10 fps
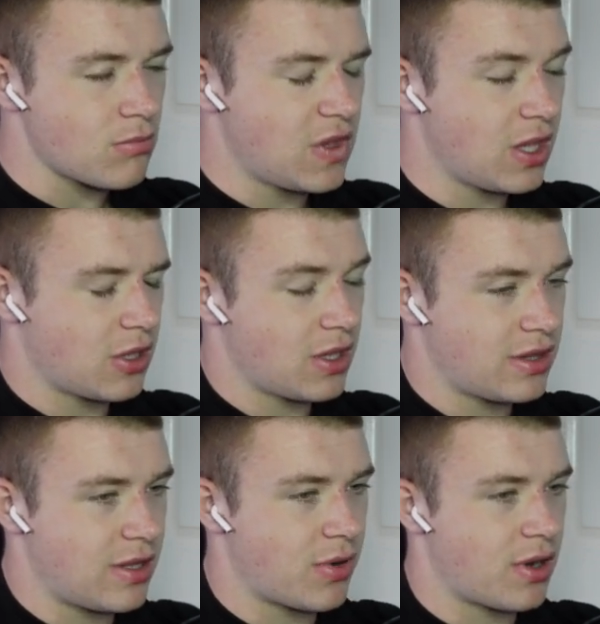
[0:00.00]
taking it
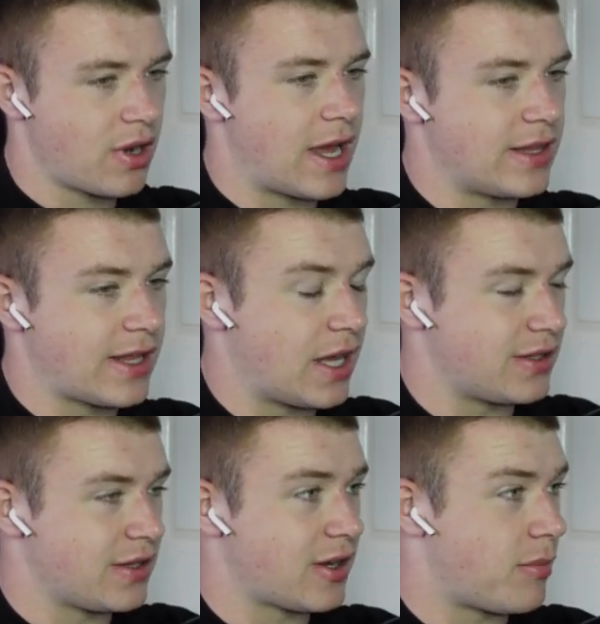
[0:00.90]
deeper, and
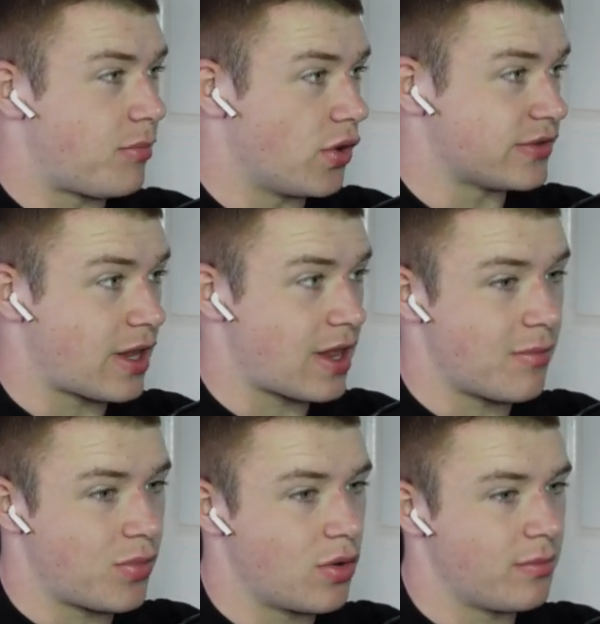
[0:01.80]
added in a pause at
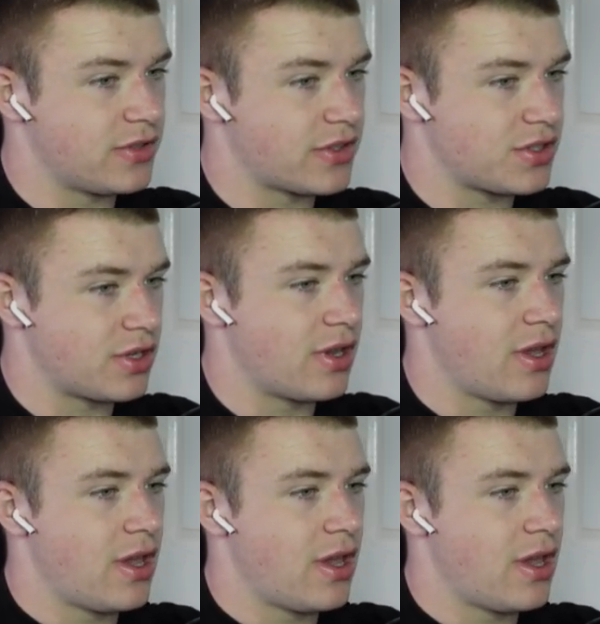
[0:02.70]
that bottom position.